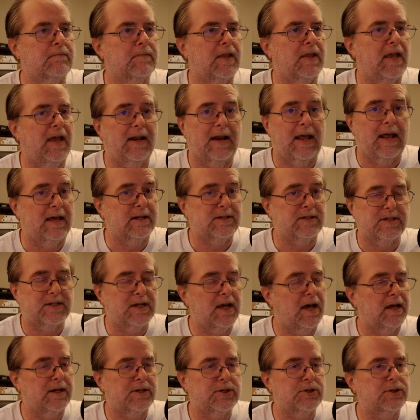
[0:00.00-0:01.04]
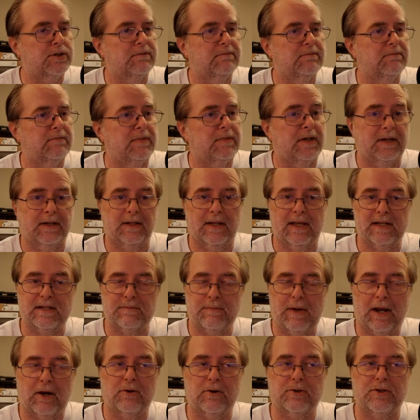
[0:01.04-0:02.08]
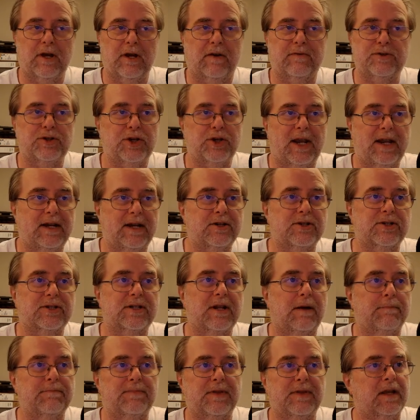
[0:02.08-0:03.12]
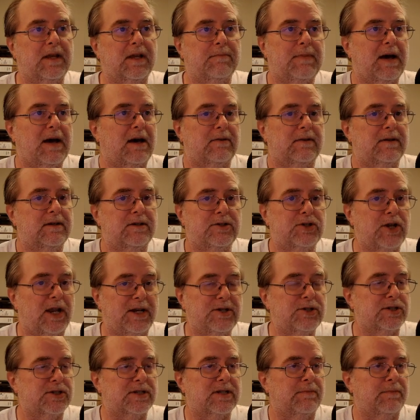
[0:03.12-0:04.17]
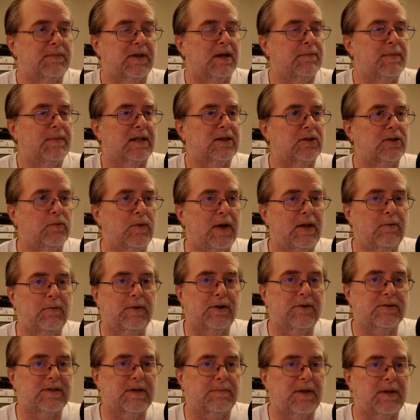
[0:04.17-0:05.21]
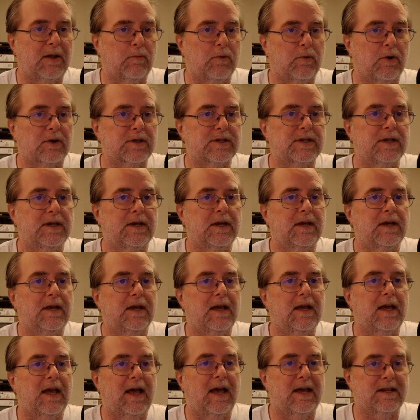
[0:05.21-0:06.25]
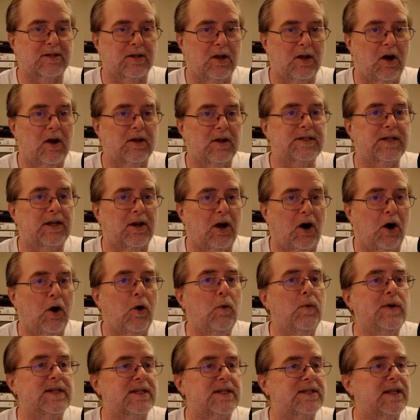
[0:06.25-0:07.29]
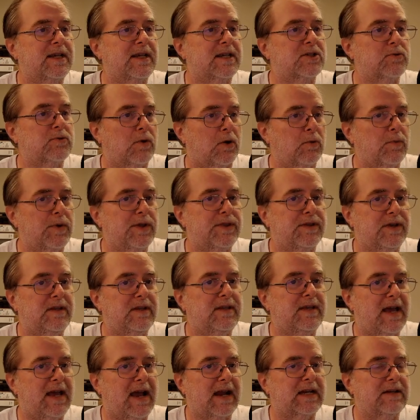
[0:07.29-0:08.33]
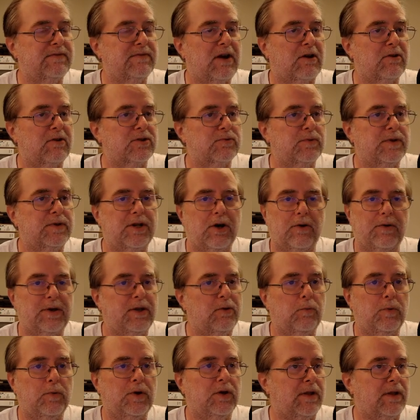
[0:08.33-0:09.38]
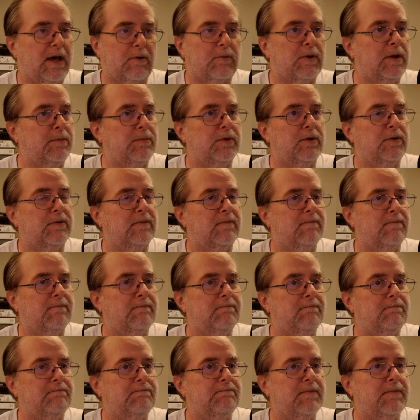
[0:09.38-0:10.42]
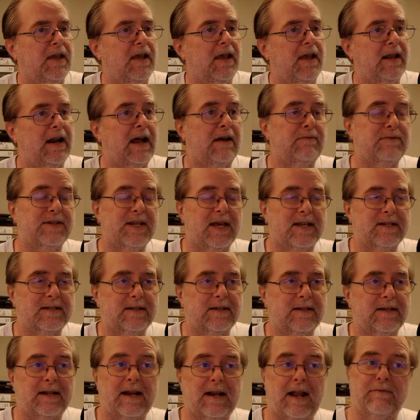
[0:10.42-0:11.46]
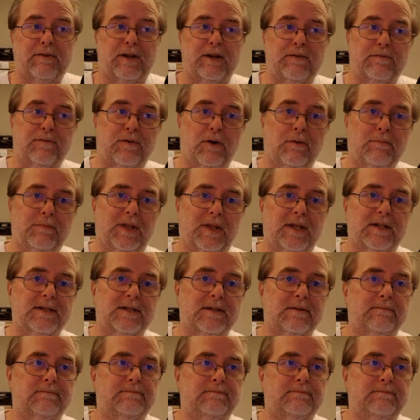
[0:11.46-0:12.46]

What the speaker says: And as such, unless Microsoft changes something about the way Windows Update works, as long as it always thinks we're within the active hours window, it will not reboot. And I've tested and I've confirmed this.